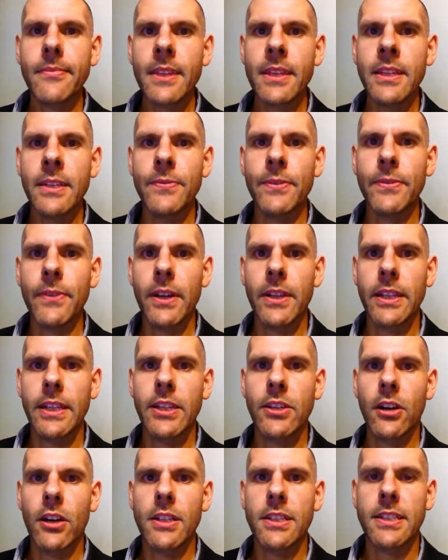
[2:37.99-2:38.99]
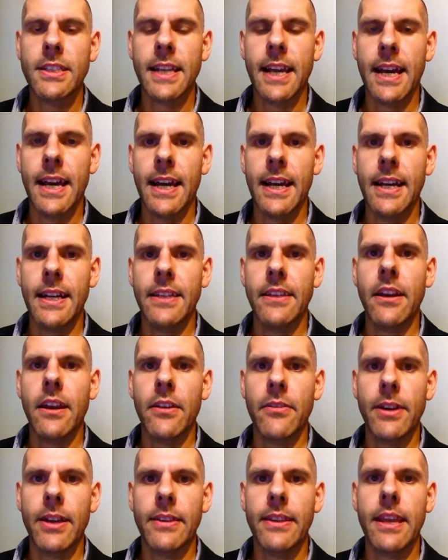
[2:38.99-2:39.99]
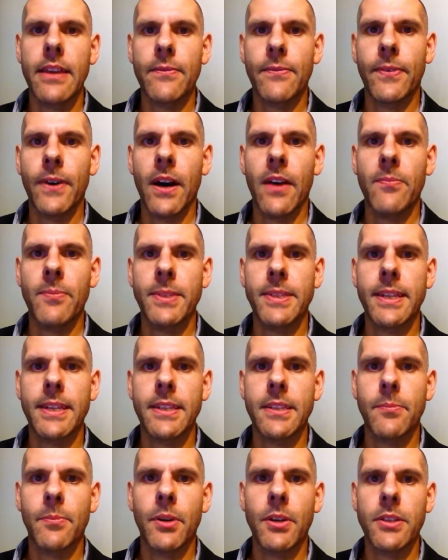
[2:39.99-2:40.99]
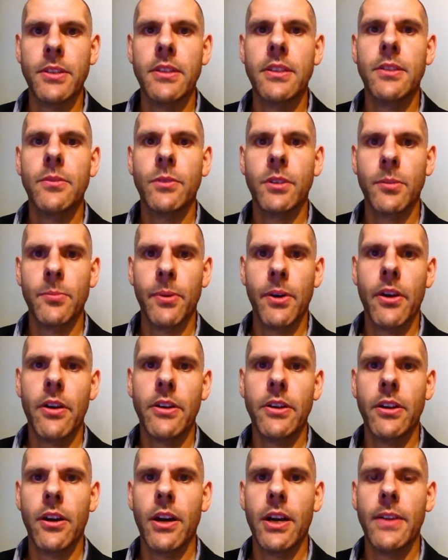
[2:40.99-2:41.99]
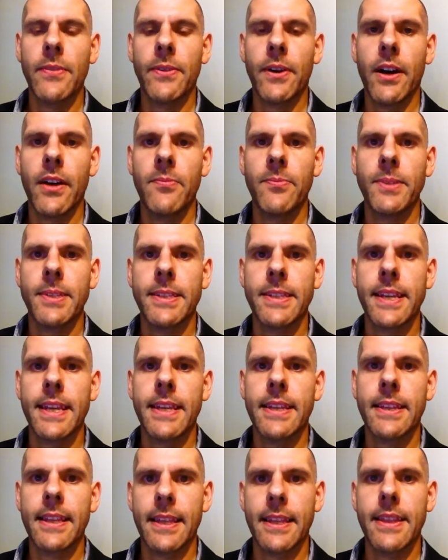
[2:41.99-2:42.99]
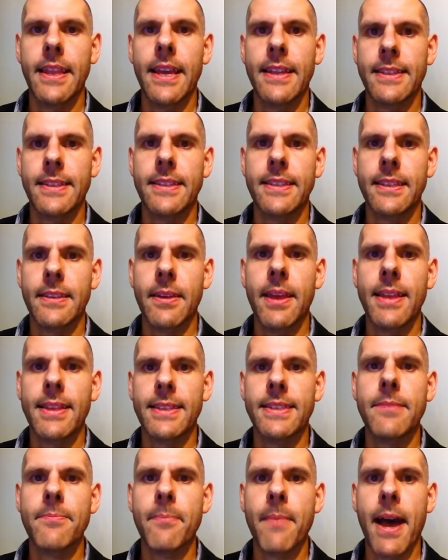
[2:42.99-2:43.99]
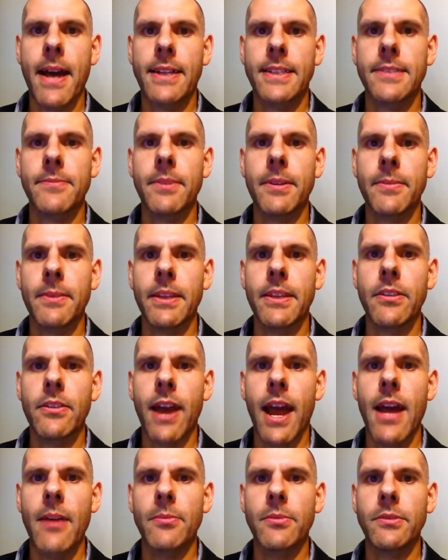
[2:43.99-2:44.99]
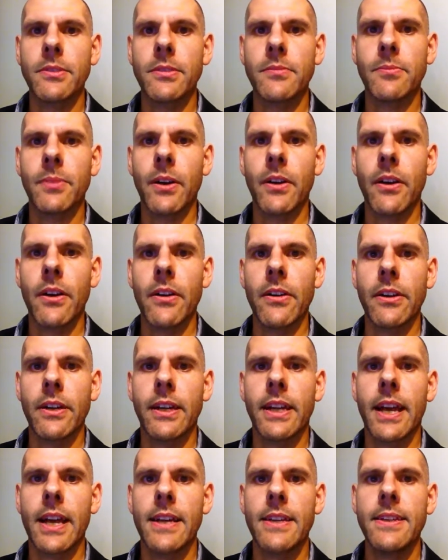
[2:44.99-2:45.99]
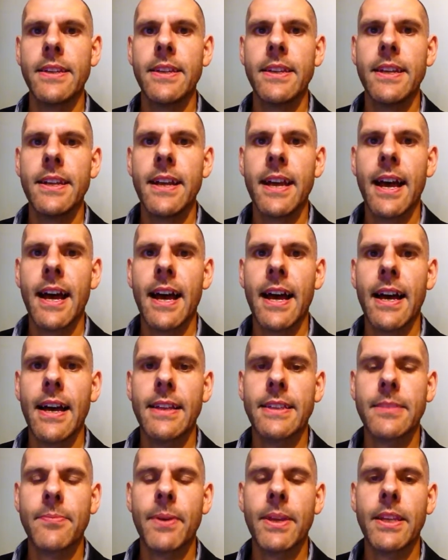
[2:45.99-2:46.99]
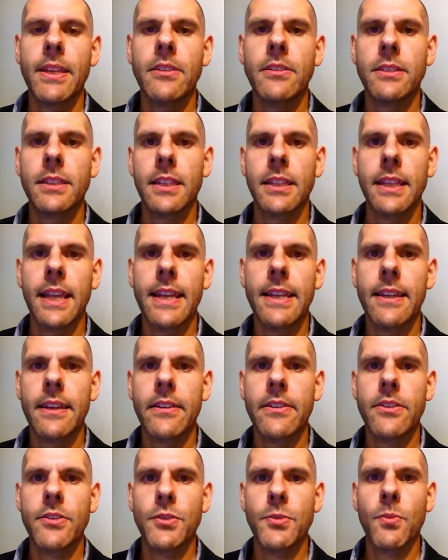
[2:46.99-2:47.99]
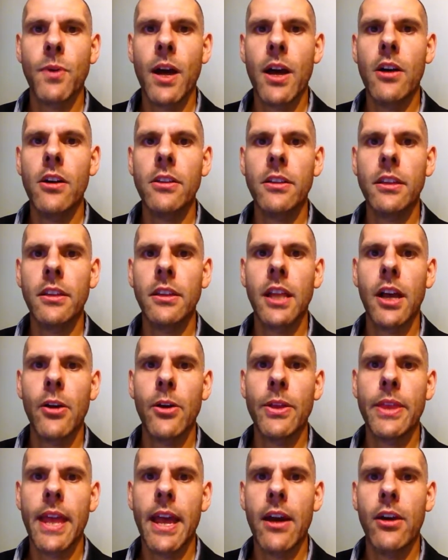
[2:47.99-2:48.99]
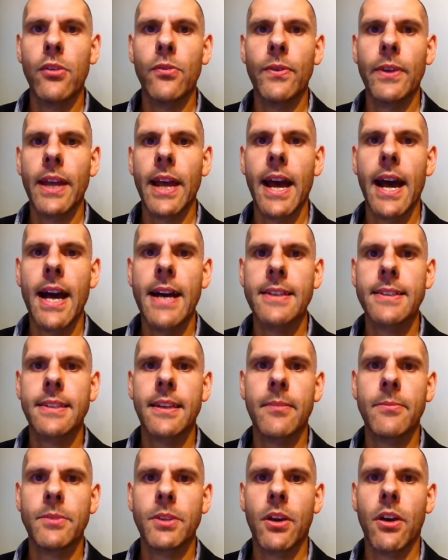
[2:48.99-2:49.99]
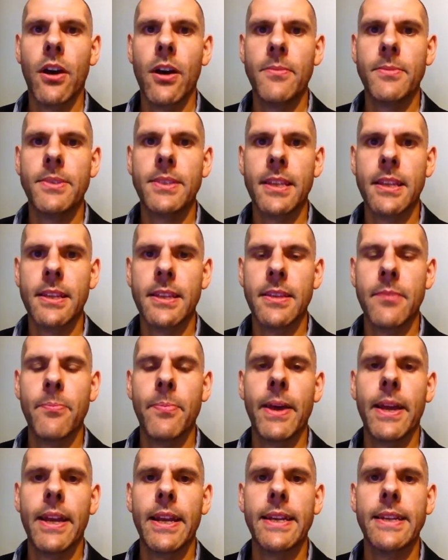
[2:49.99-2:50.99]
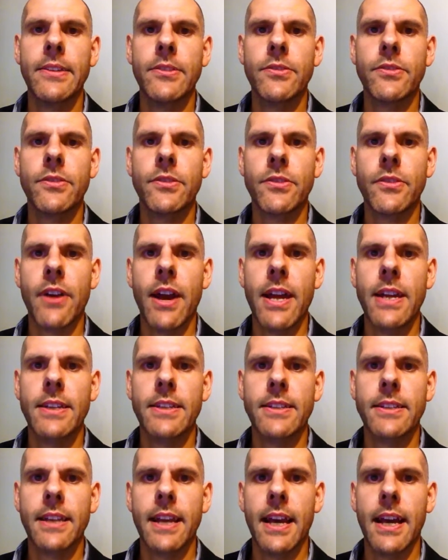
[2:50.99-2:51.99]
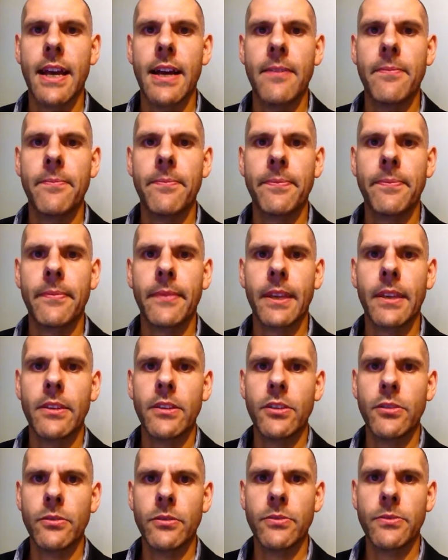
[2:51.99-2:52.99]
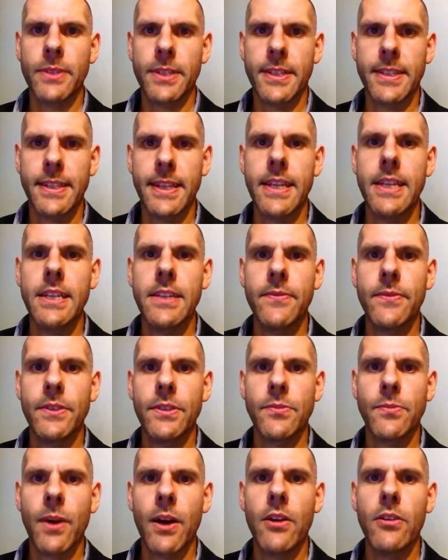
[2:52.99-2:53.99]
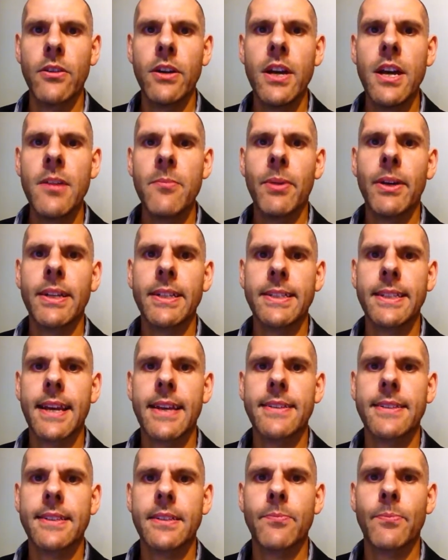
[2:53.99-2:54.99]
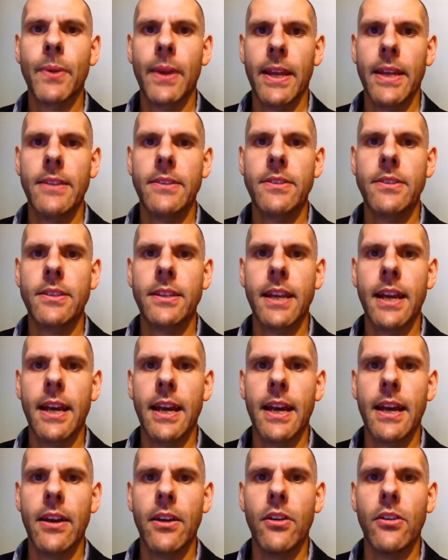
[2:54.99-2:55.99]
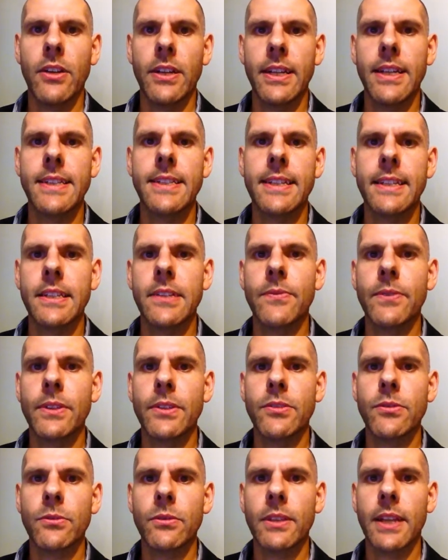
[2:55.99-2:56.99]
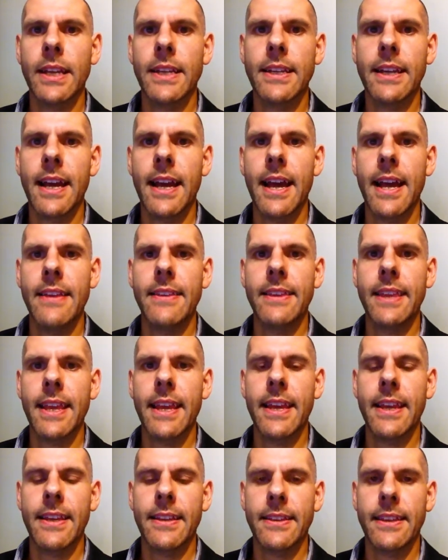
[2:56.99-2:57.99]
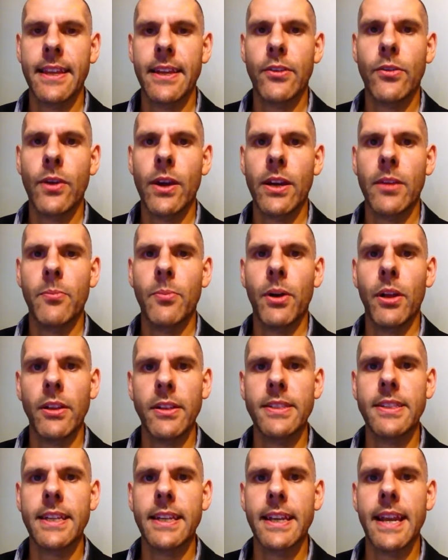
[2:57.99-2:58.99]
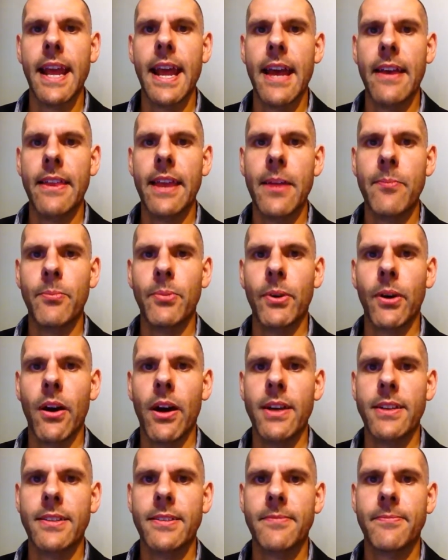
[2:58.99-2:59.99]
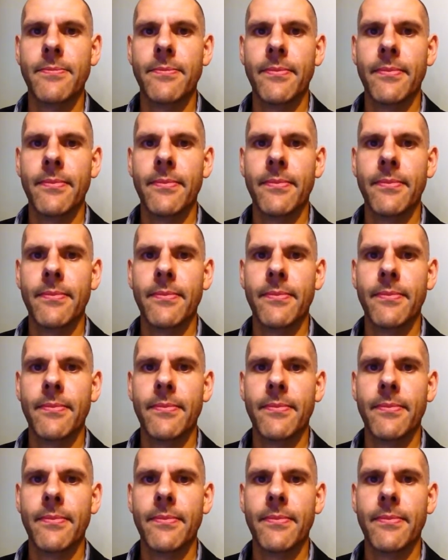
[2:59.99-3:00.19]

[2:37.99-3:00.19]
if you've only got uh, you know around that five percent deposit and you want to borrow ninety five percent, that that's that's the maximum that you're able to borrow. Okay, uh, depending on the lender as well, the lower the LVR, sometimes the the better interest rate um, you will receive as well. But it does depend uh, on each individual lender and their their credit policy and how they price.